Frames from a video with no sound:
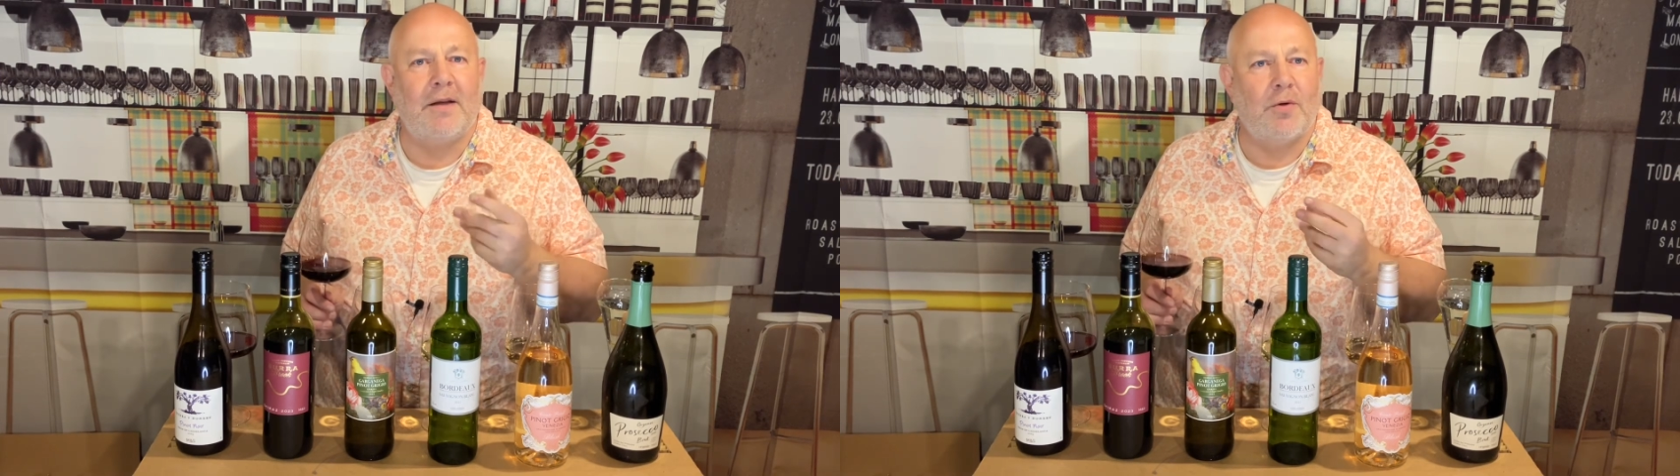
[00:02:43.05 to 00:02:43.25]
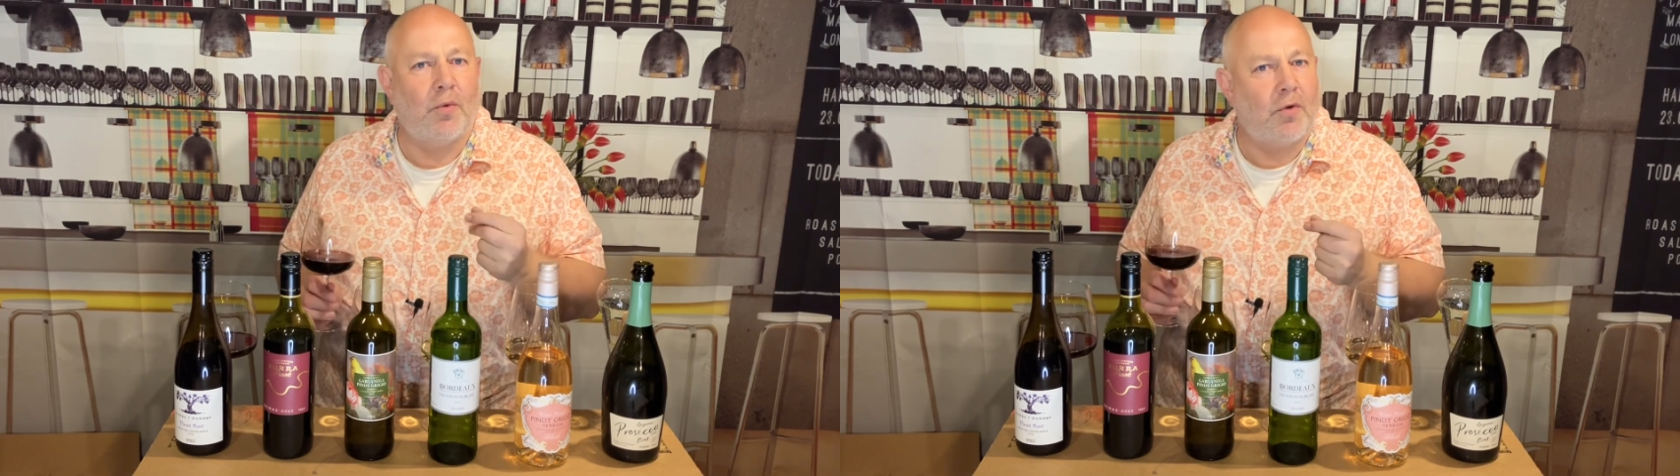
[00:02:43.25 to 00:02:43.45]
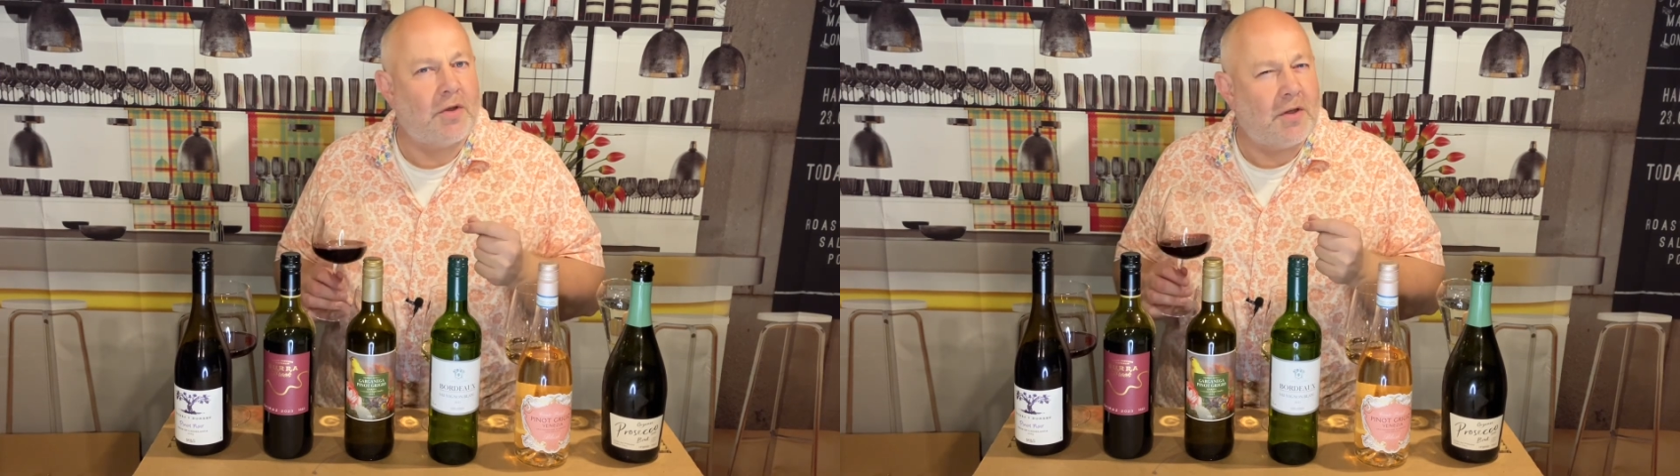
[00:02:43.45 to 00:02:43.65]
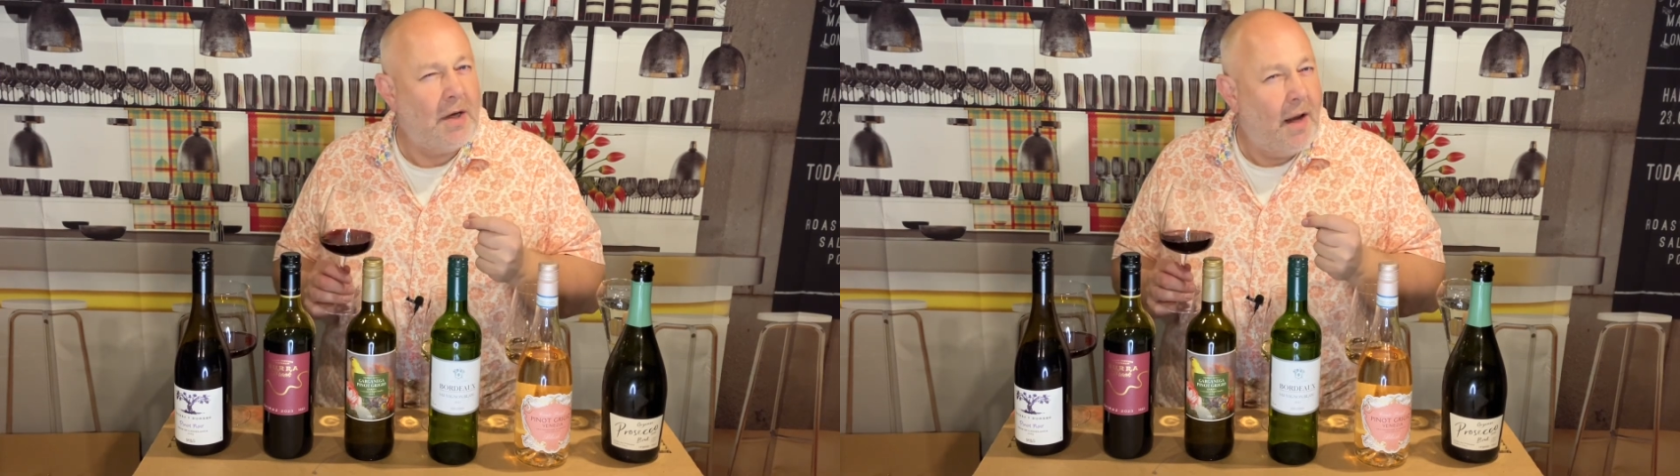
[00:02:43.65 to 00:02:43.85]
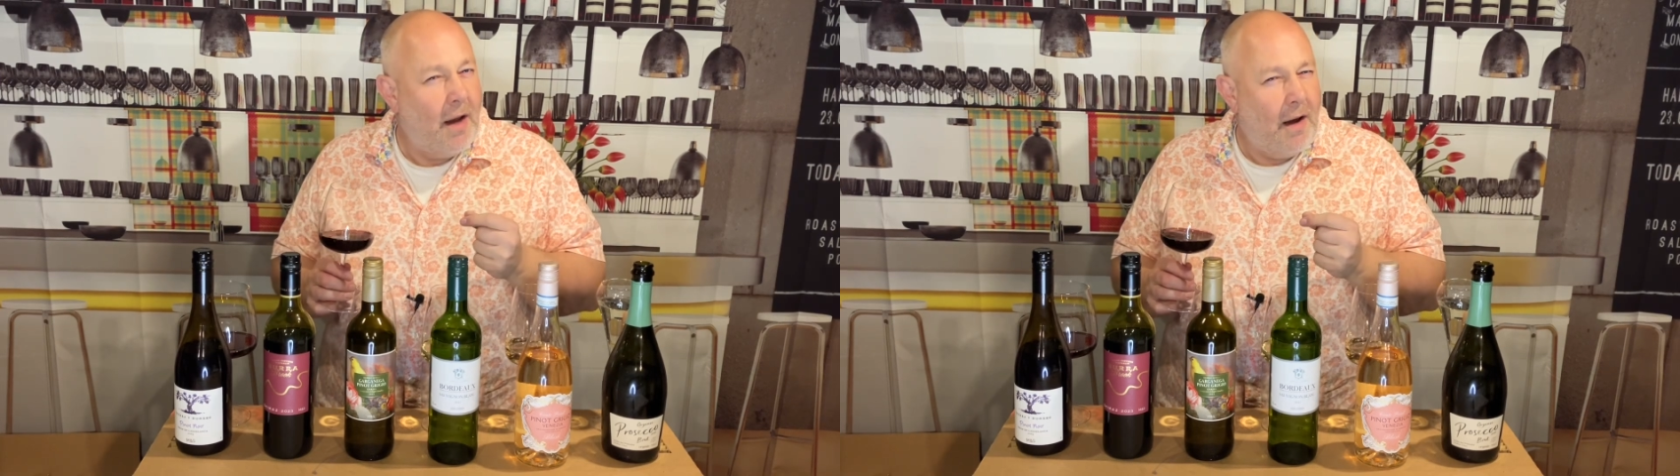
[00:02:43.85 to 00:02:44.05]
towards
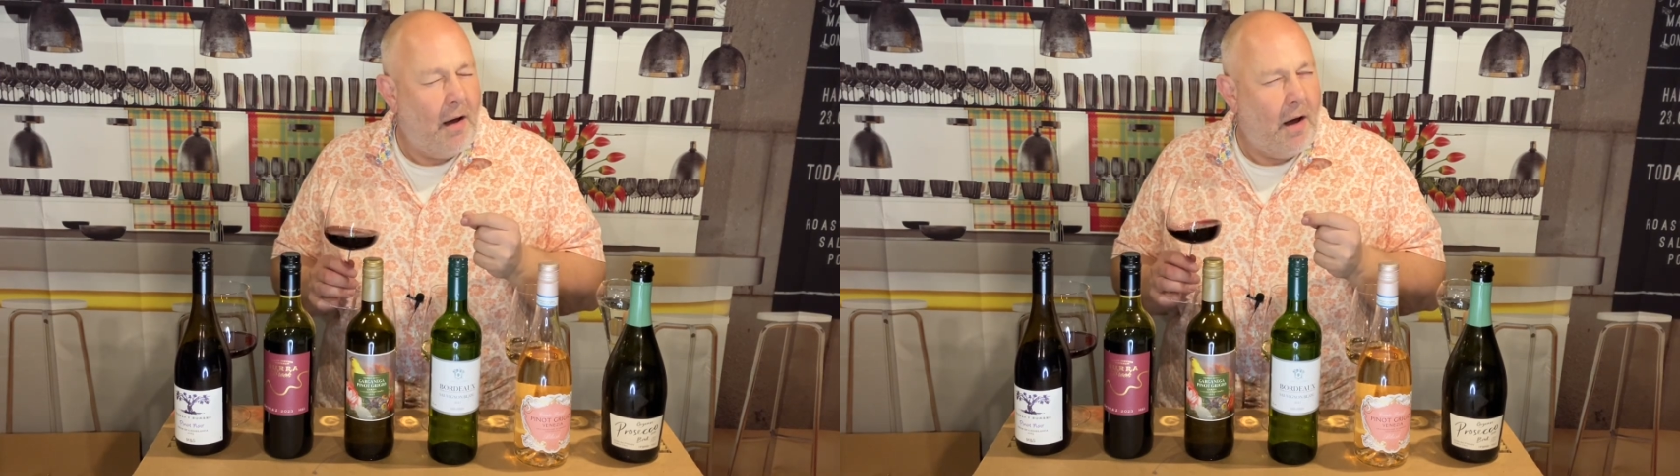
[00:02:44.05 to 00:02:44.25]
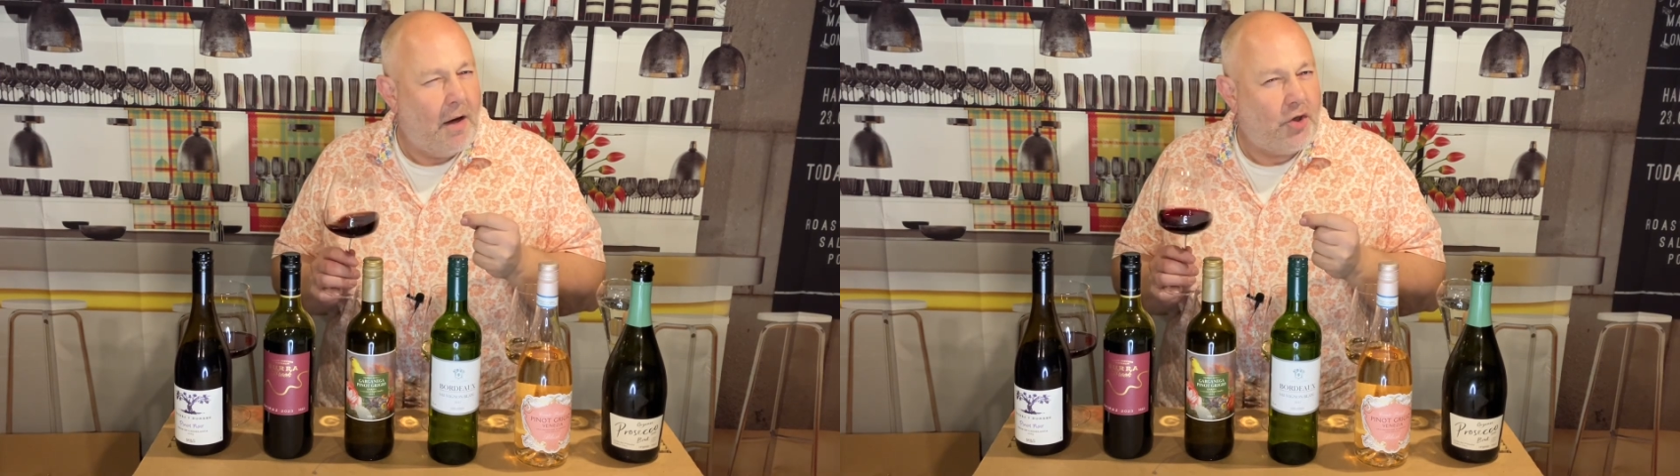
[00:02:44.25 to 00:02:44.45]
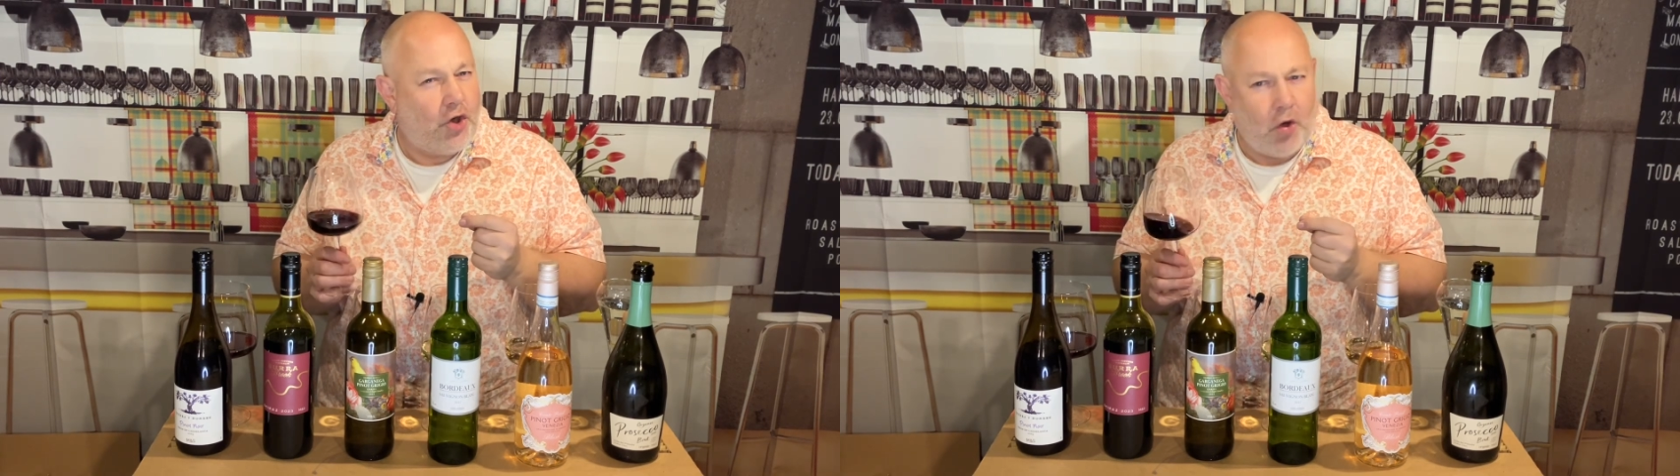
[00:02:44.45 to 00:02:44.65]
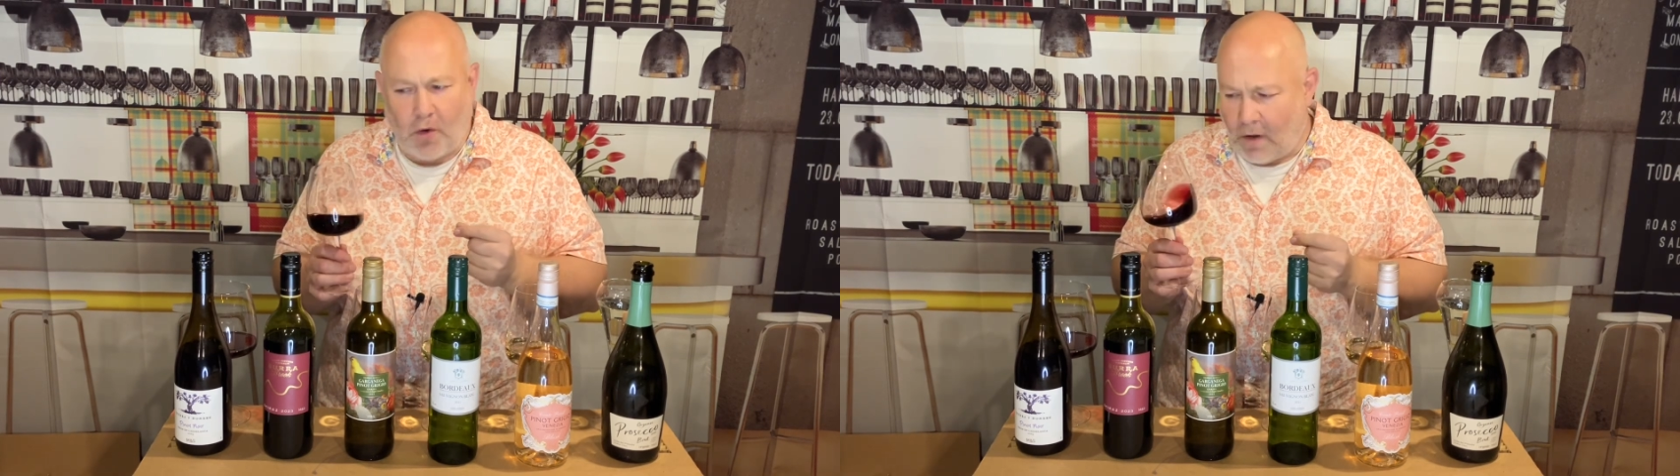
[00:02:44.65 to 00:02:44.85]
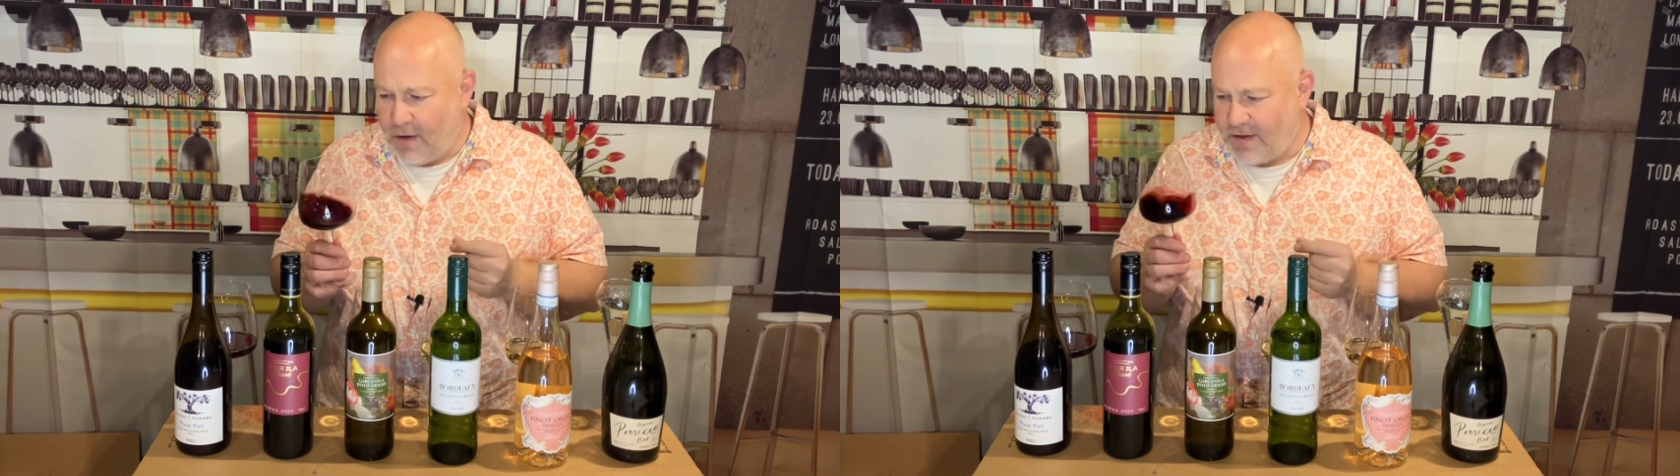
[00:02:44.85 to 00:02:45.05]

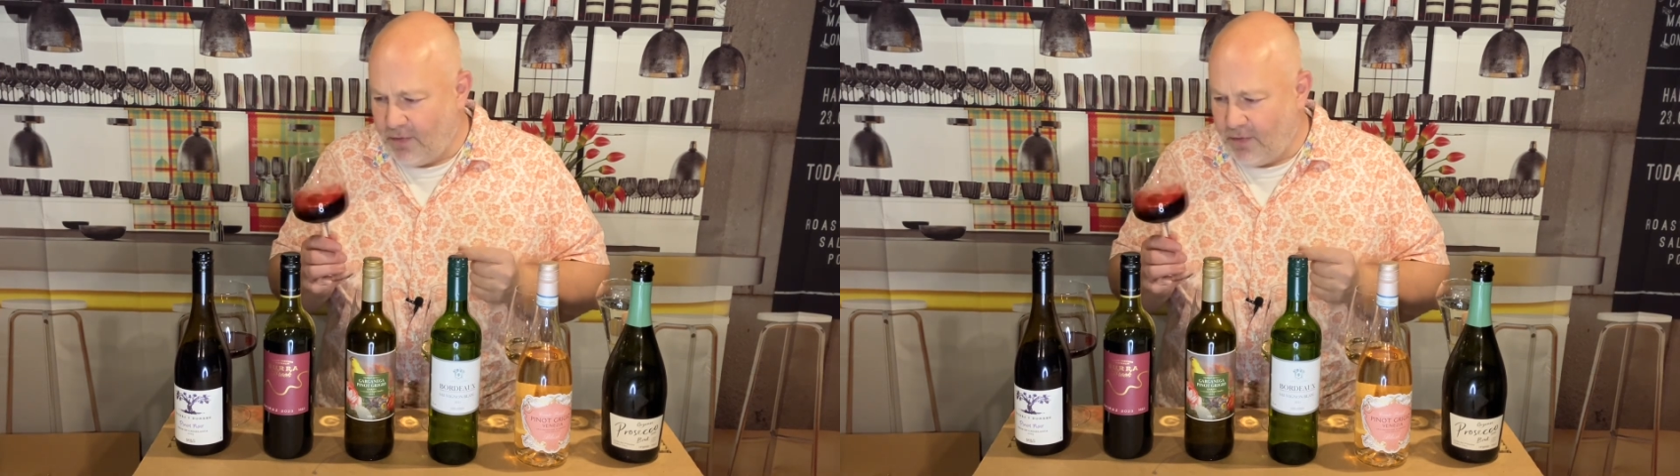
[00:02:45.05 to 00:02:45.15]
chocolate on the